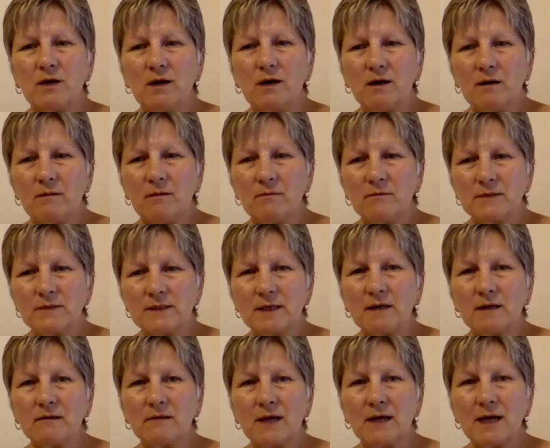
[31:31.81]
um,
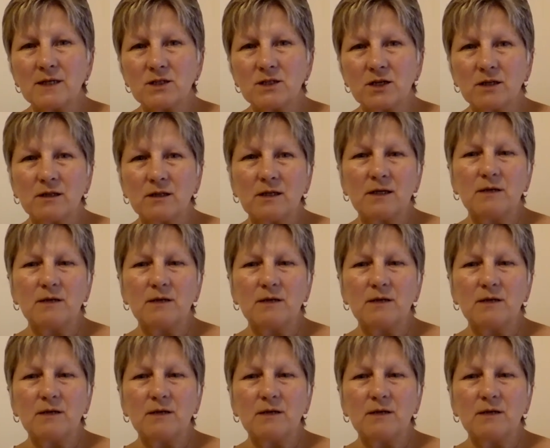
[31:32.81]
psychologically, part,